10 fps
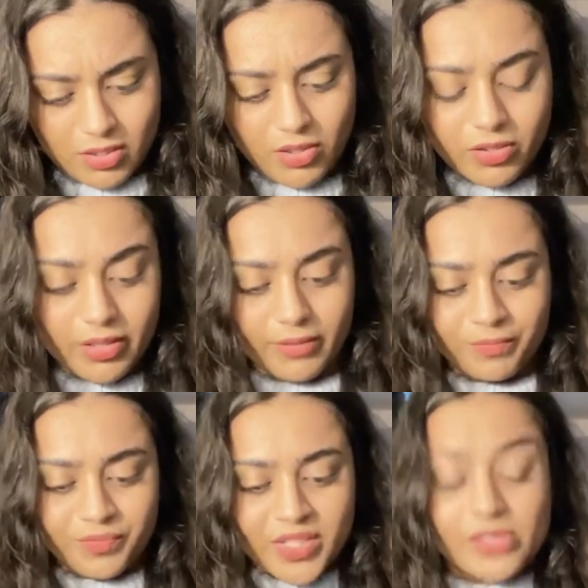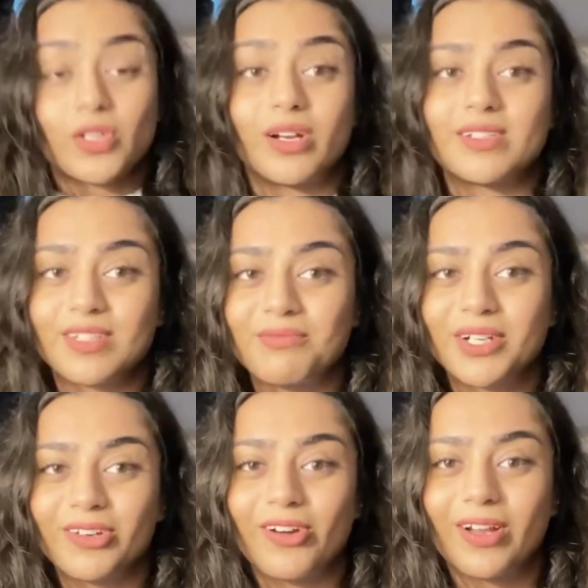okay so
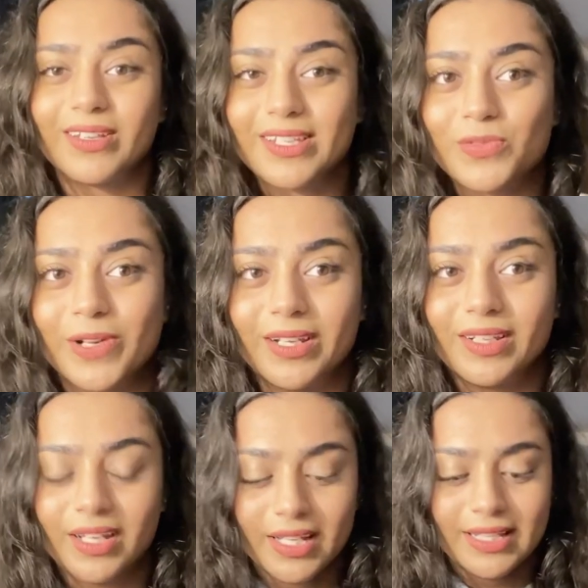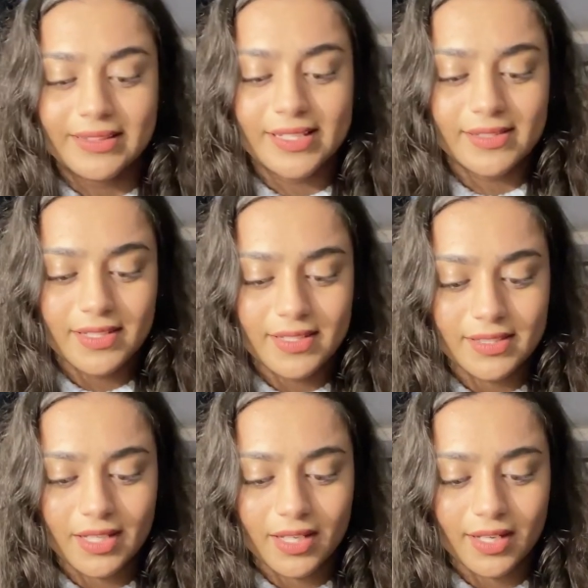Harsimran got this one this is
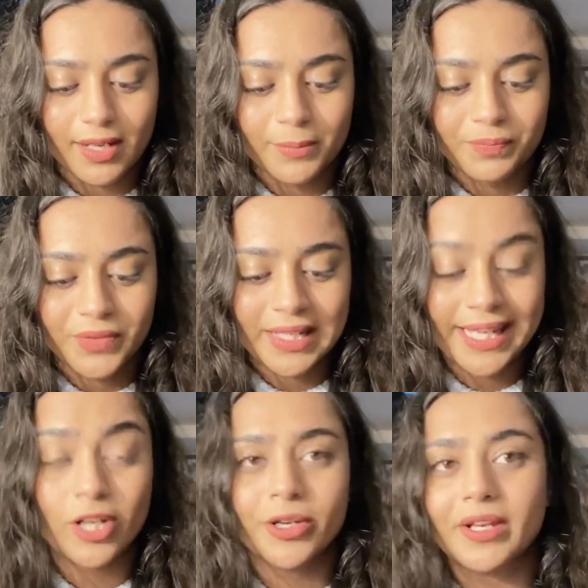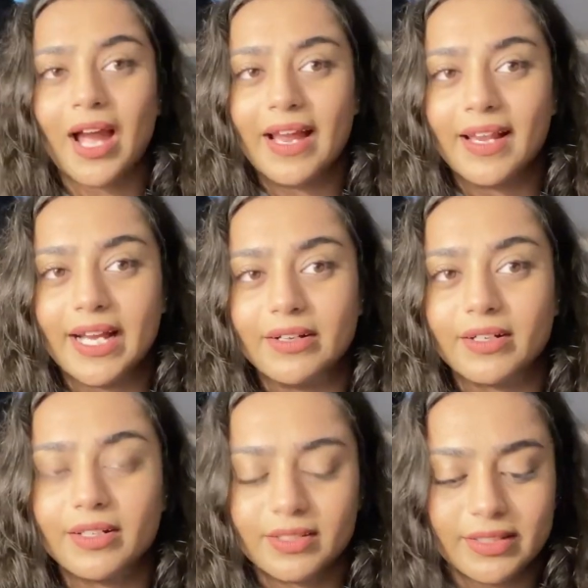the liquid
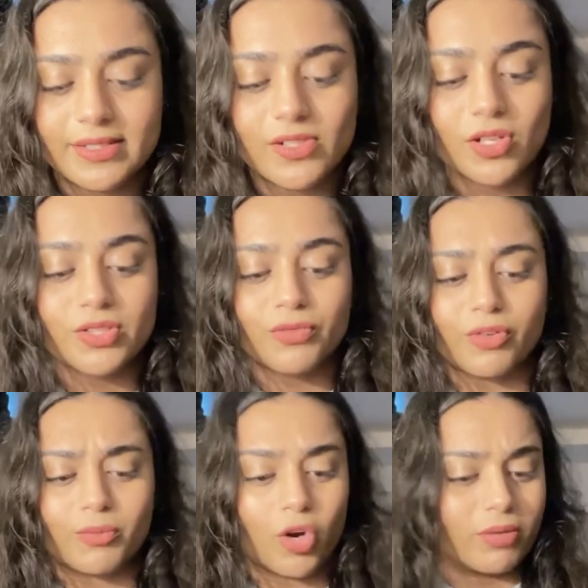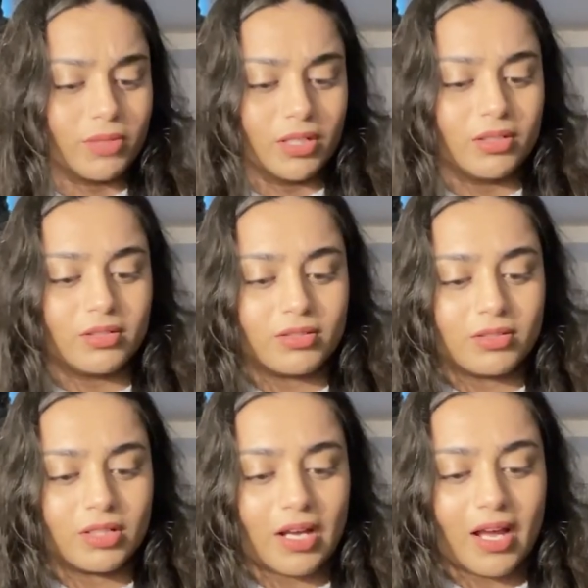eyeliner this is also from normal
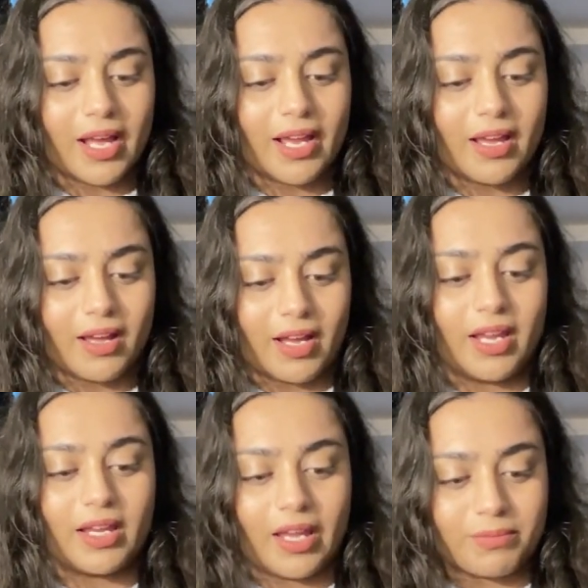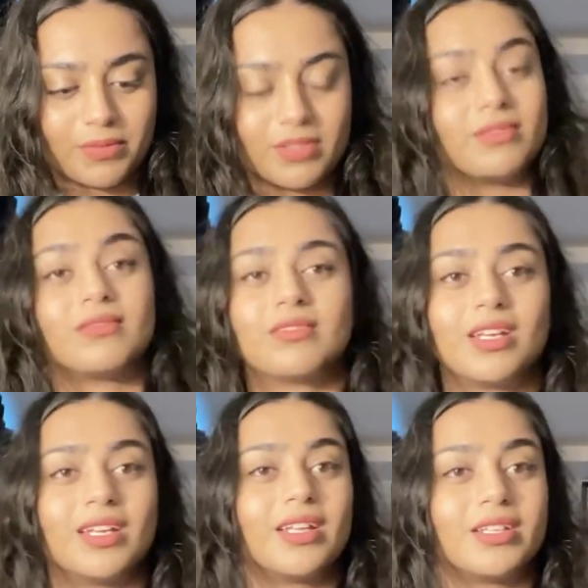I I Captain
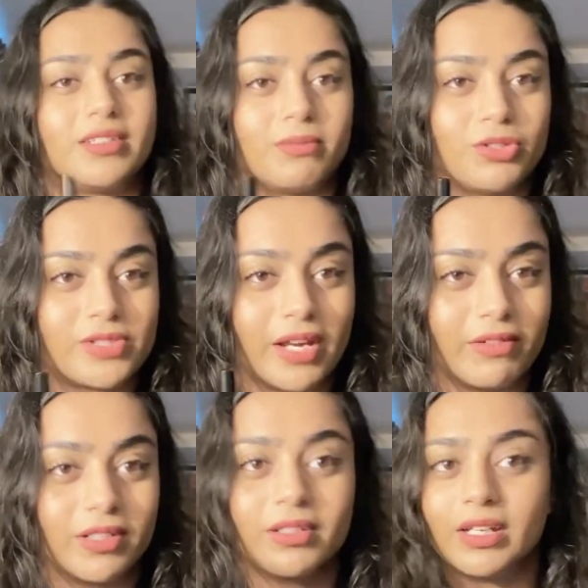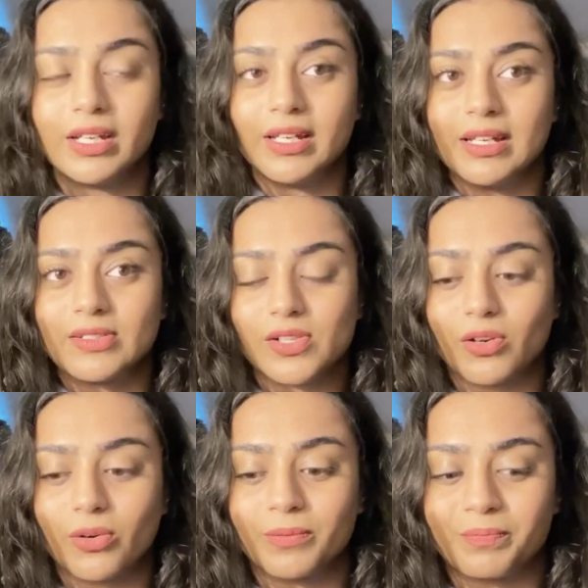W7
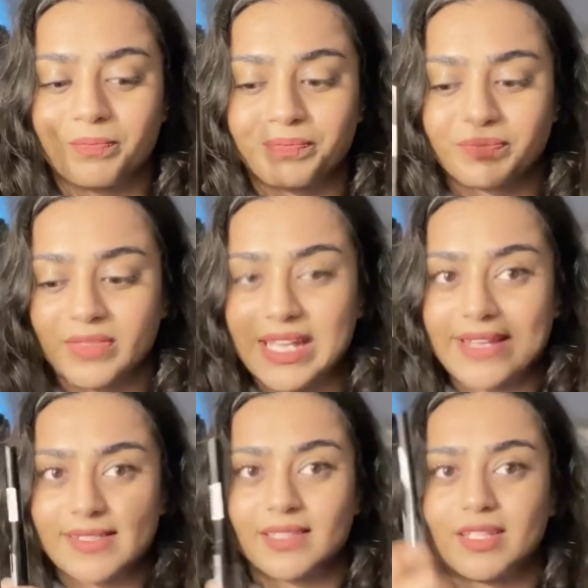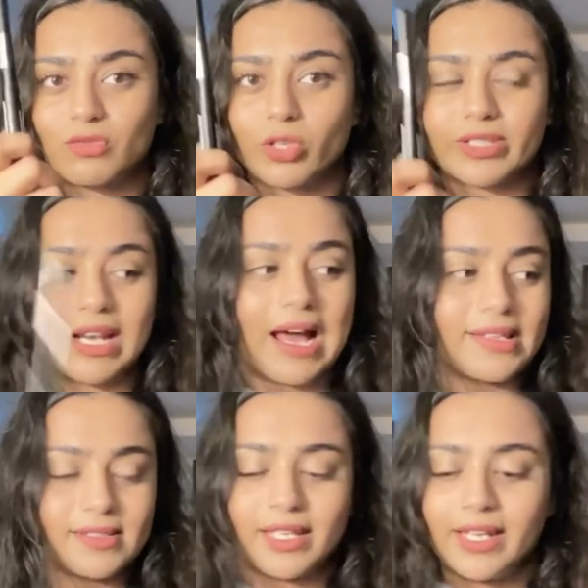so yes this was the
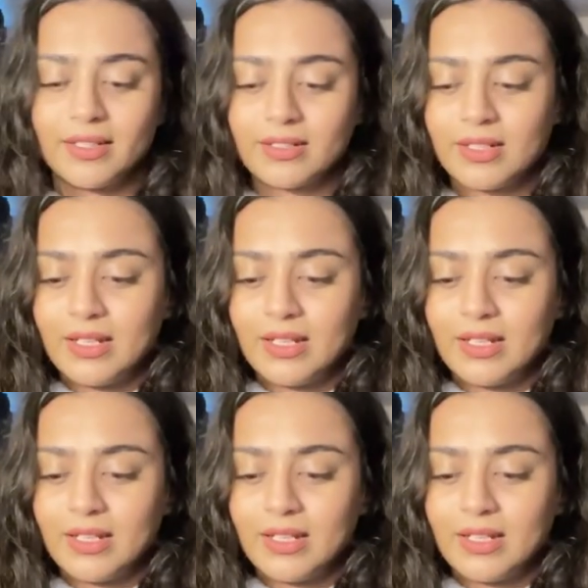last thing